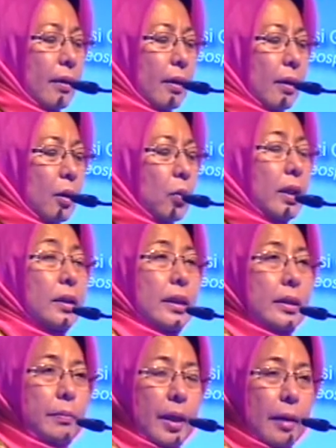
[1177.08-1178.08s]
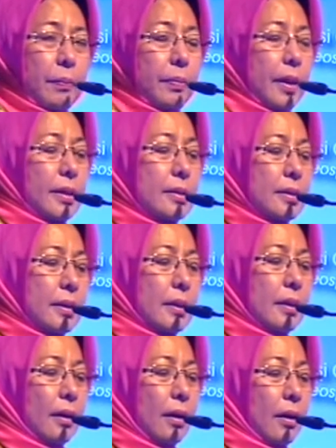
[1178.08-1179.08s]
look at the map and
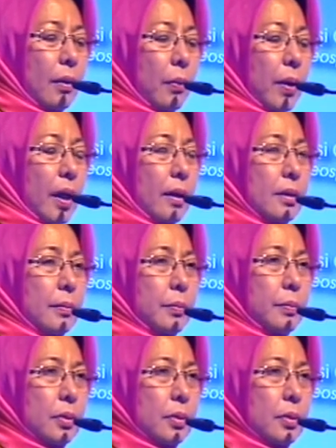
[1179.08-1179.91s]
see where are the